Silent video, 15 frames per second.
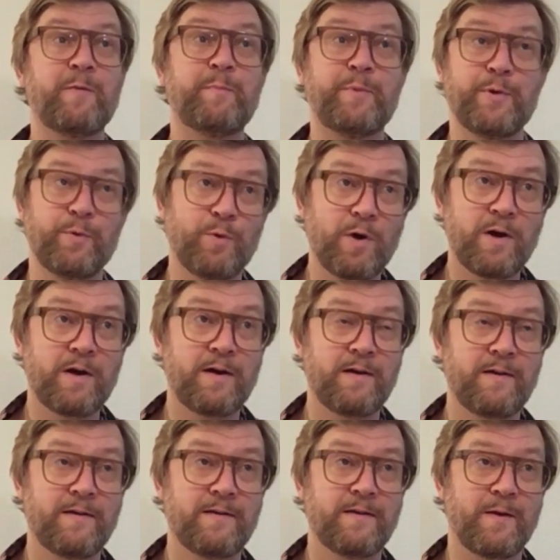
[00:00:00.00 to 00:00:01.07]
brewer
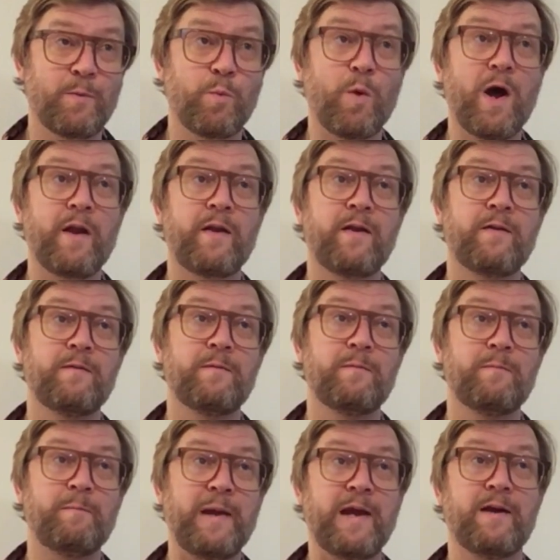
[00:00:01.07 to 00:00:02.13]
and one
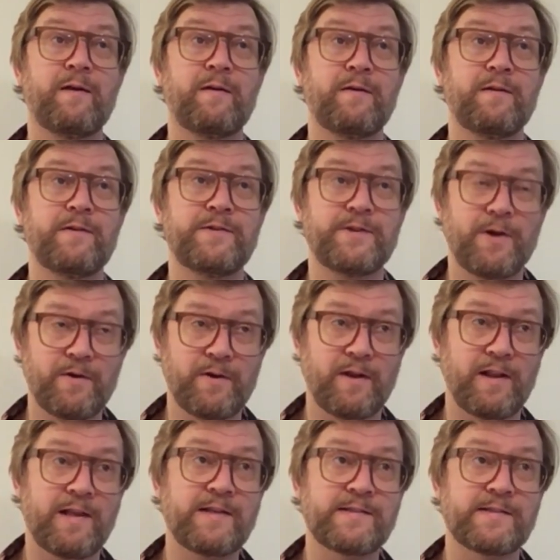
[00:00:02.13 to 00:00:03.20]
beer
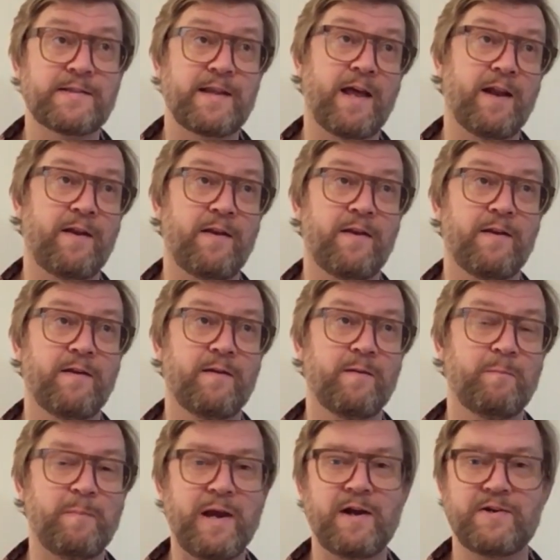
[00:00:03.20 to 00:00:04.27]
journalist
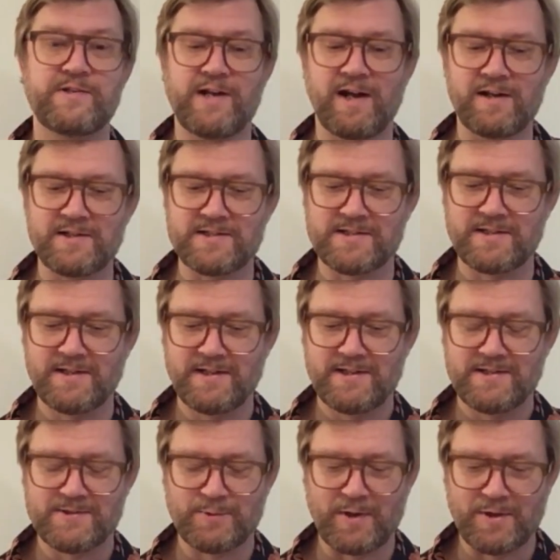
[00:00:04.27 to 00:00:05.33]
and beer judge.
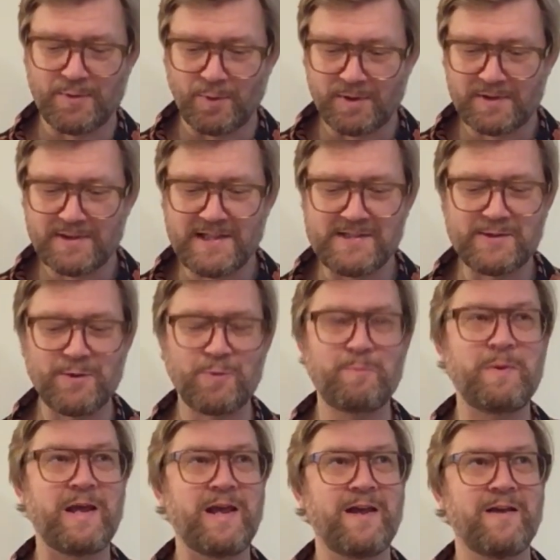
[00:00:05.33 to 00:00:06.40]
So I thought this could
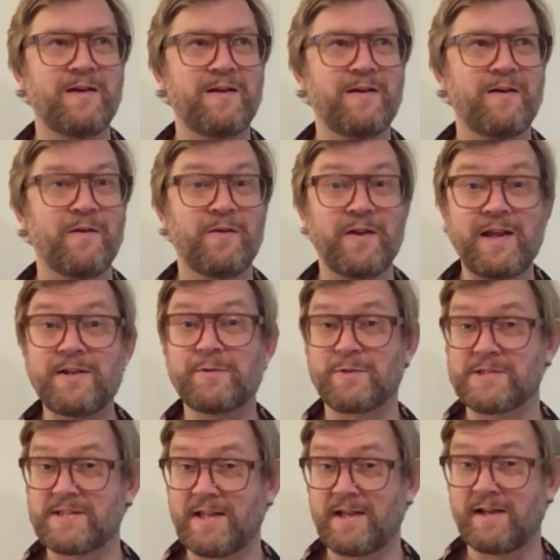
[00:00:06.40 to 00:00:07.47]
be an
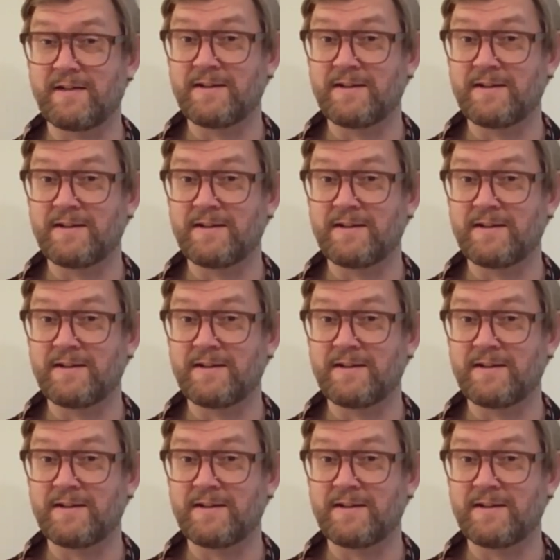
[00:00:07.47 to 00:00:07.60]
interesting